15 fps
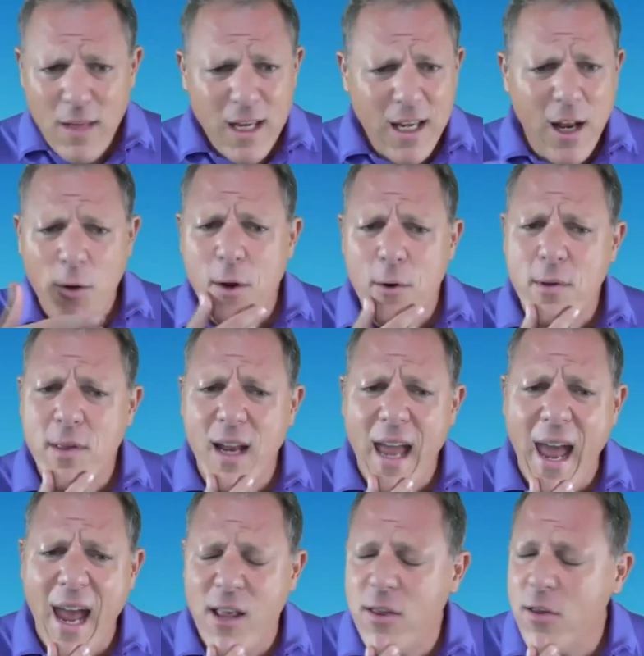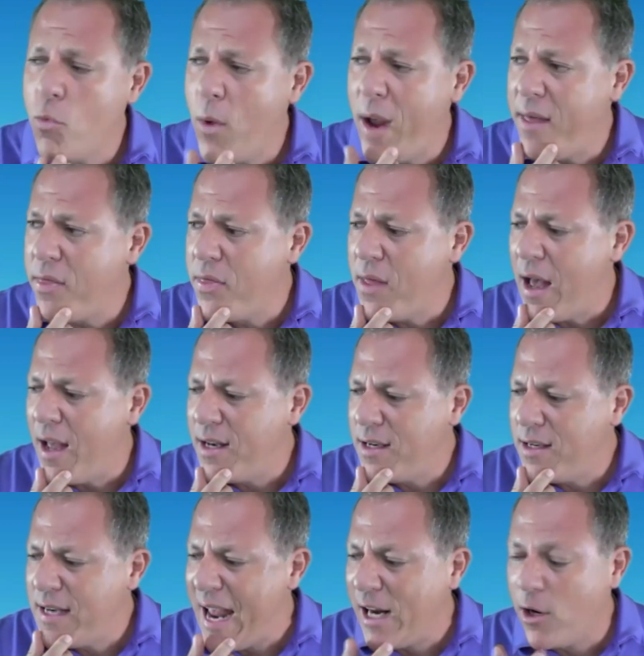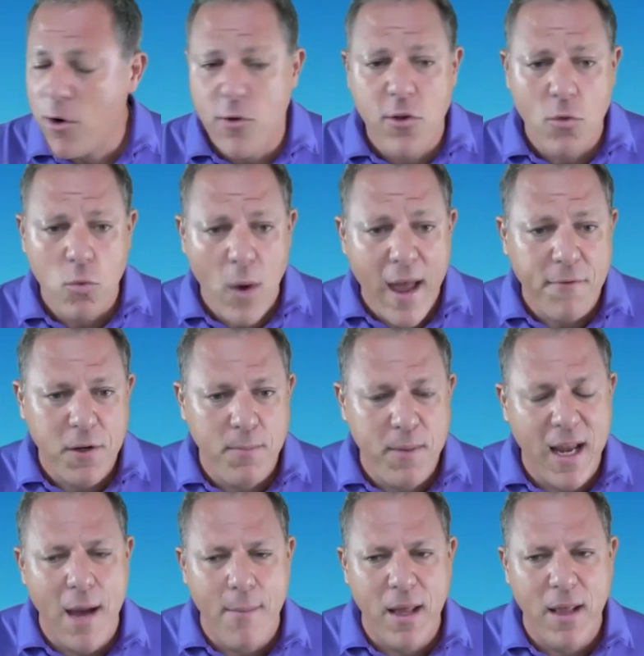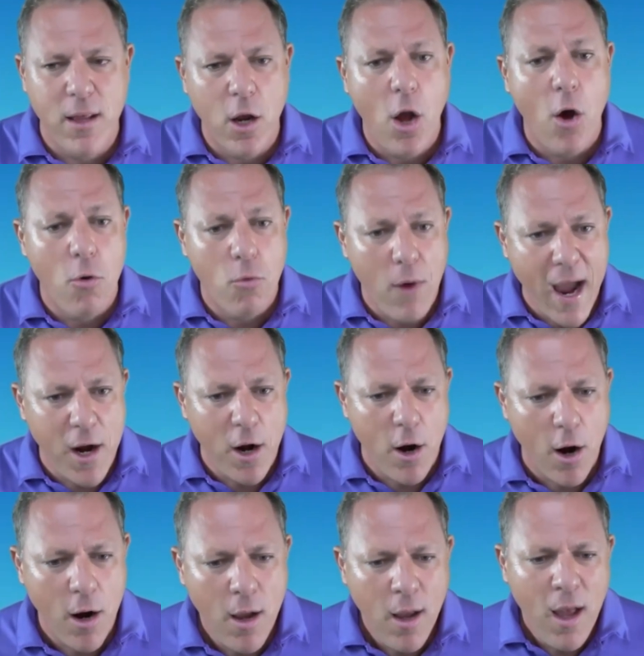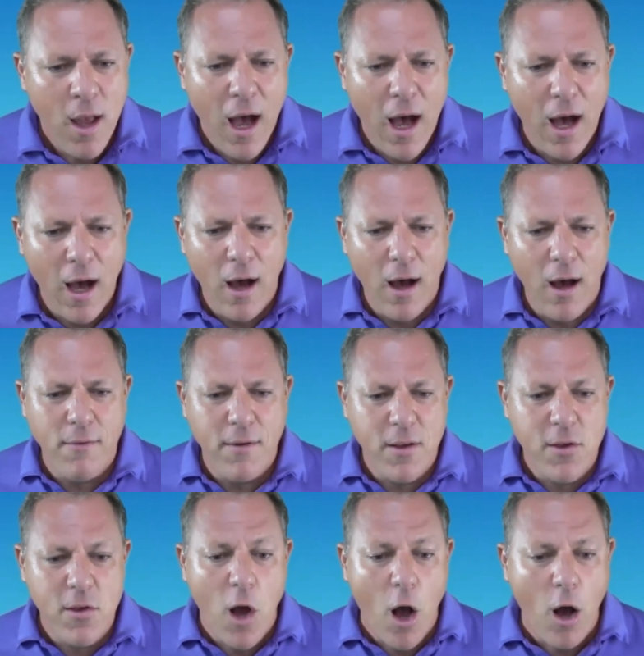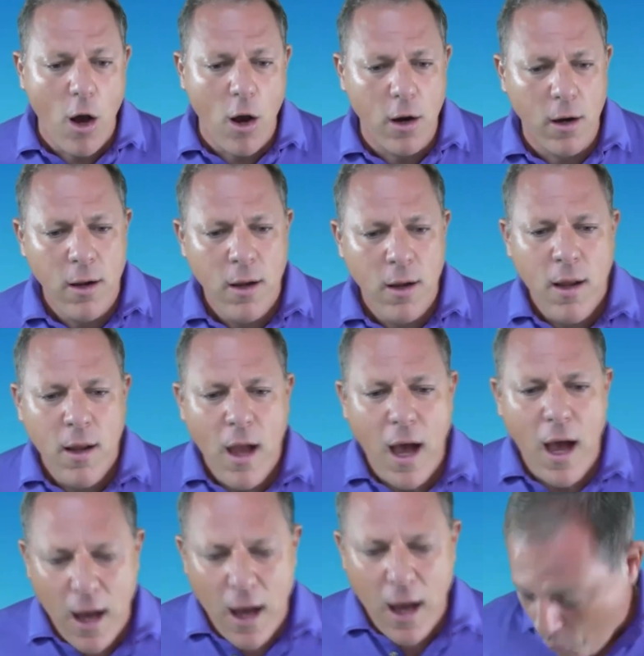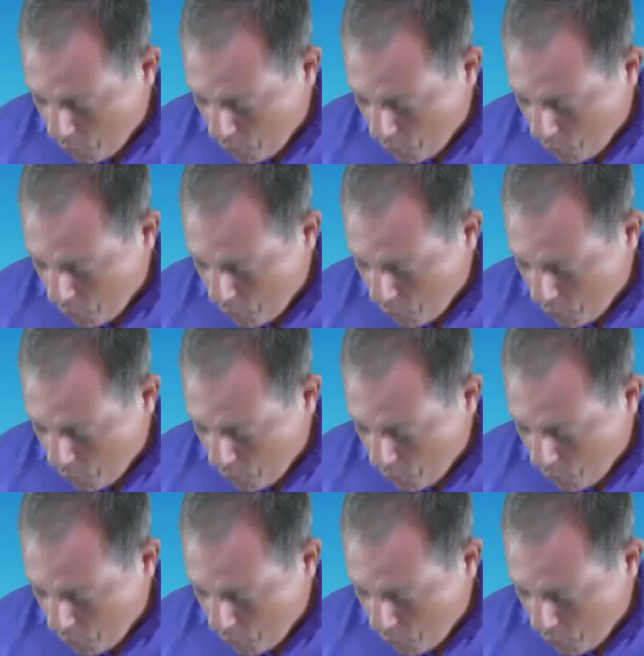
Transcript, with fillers: you know there's a case with uh taylor swift becoming the co-writer uh, of a song uh,